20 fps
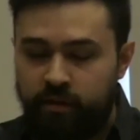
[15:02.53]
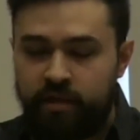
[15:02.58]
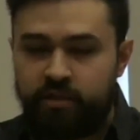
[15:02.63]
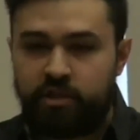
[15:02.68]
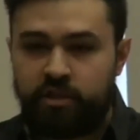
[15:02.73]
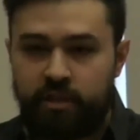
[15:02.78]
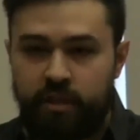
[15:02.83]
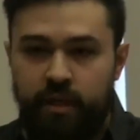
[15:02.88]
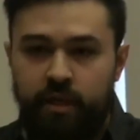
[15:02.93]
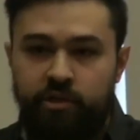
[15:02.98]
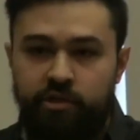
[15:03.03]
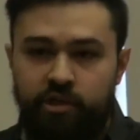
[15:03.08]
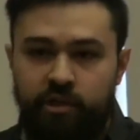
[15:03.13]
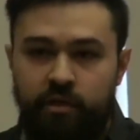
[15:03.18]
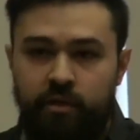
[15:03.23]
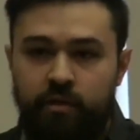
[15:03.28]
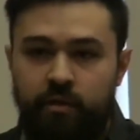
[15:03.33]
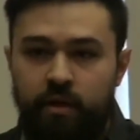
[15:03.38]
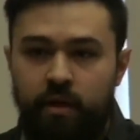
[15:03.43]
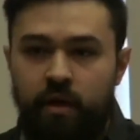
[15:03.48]

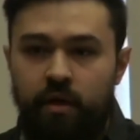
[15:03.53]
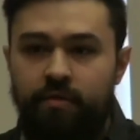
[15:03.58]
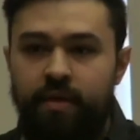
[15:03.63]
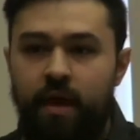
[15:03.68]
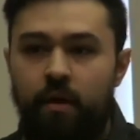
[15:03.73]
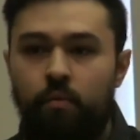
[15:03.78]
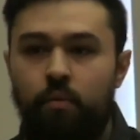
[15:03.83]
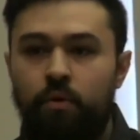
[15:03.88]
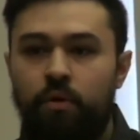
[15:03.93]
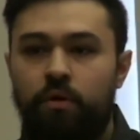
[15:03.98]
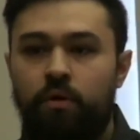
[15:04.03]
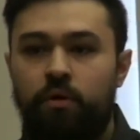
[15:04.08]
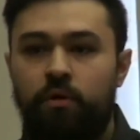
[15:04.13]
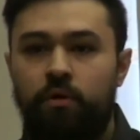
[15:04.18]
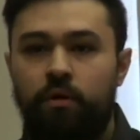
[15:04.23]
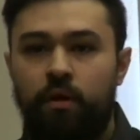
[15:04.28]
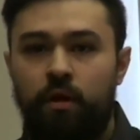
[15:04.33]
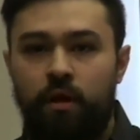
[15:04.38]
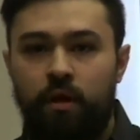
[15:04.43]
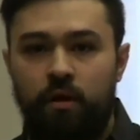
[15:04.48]
legislation that
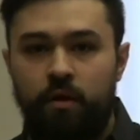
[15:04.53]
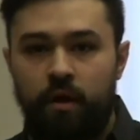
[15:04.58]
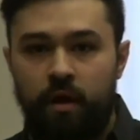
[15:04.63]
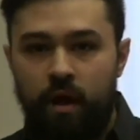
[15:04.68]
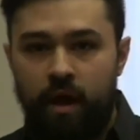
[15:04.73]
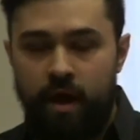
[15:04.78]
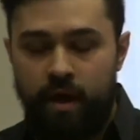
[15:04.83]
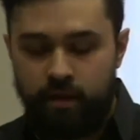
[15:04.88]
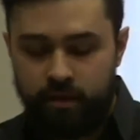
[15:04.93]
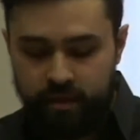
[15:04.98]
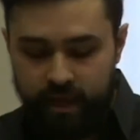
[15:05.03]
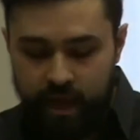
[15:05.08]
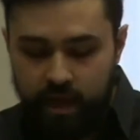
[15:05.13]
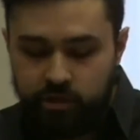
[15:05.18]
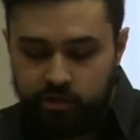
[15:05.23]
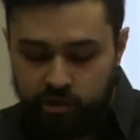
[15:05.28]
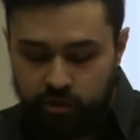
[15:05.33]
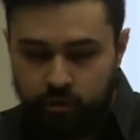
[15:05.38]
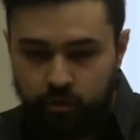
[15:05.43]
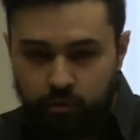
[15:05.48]
will
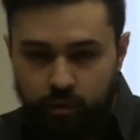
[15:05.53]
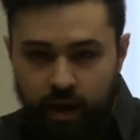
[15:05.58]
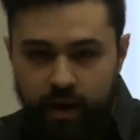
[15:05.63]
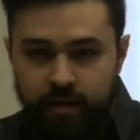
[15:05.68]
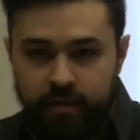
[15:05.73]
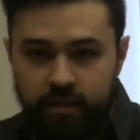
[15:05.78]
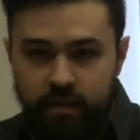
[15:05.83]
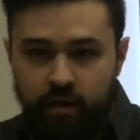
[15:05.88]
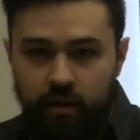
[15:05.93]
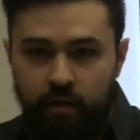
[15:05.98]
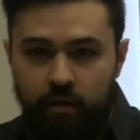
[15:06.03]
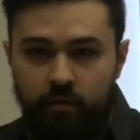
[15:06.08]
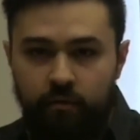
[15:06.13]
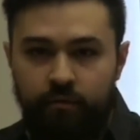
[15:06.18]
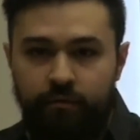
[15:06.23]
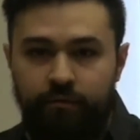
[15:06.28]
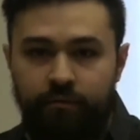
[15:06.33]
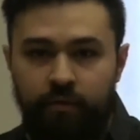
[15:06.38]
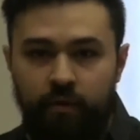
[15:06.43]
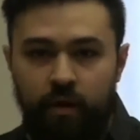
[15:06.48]
endanger the rights
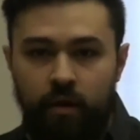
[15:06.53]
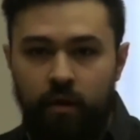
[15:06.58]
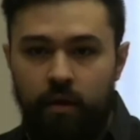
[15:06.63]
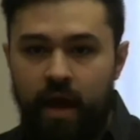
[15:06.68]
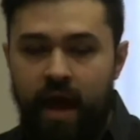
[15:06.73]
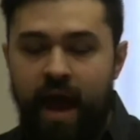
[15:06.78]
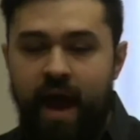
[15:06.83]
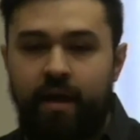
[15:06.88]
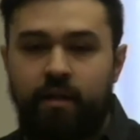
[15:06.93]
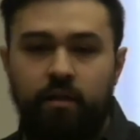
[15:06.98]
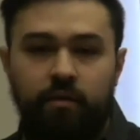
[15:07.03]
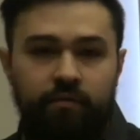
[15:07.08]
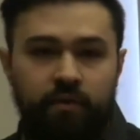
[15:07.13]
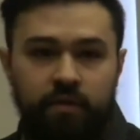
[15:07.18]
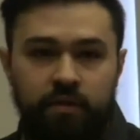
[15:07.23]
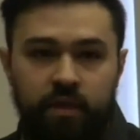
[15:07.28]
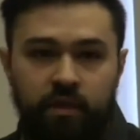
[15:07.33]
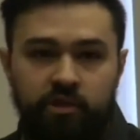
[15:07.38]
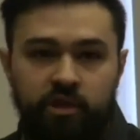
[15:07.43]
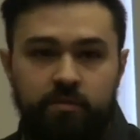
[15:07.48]
of
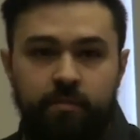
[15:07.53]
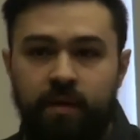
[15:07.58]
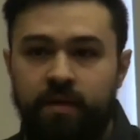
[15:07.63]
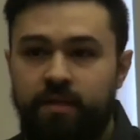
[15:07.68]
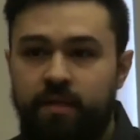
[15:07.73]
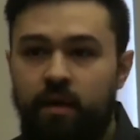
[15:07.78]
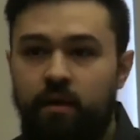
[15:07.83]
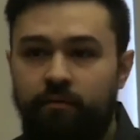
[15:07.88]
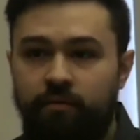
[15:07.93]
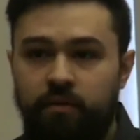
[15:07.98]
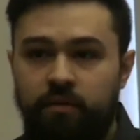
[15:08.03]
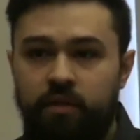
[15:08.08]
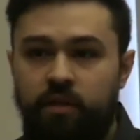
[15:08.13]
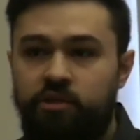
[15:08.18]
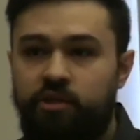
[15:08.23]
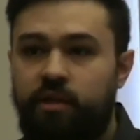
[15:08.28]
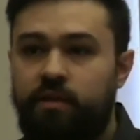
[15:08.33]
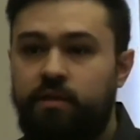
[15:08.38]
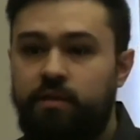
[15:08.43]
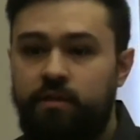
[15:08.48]
activists such as myself and
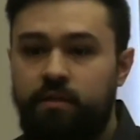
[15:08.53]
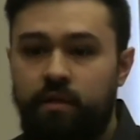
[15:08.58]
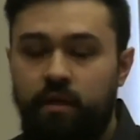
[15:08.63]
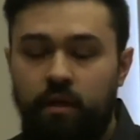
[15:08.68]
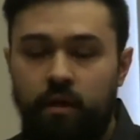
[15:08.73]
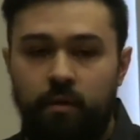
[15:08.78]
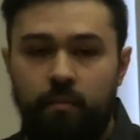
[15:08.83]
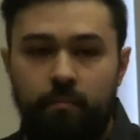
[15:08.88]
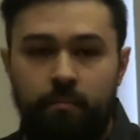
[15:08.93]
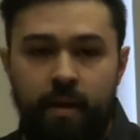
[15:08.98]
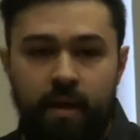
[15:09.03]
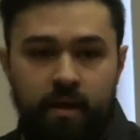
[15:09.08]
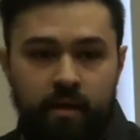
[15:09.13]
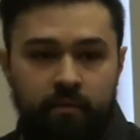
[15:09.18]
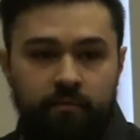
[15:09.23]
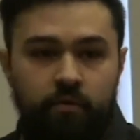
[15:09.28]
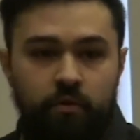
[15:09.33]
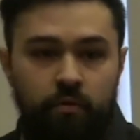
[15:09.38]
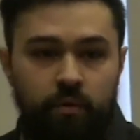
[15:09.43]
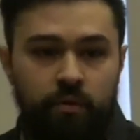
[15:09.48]
such as
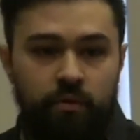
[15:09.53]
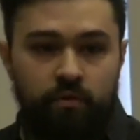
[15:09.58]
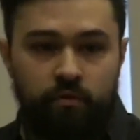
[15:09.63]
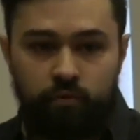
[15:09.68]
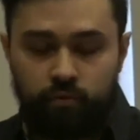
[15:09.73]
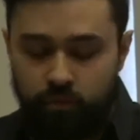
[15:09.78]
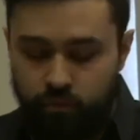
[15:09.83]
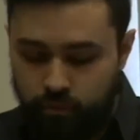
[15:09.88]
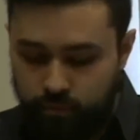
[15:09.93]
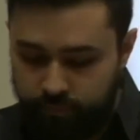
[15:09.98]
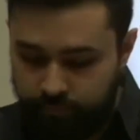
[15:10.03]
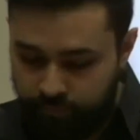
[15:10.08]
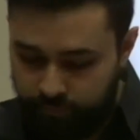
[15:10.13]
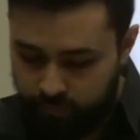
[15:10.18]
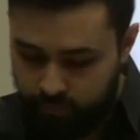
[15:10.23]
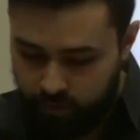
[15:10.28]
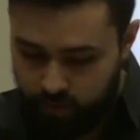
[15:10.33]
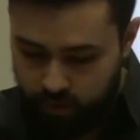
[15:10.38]
many of you in this room.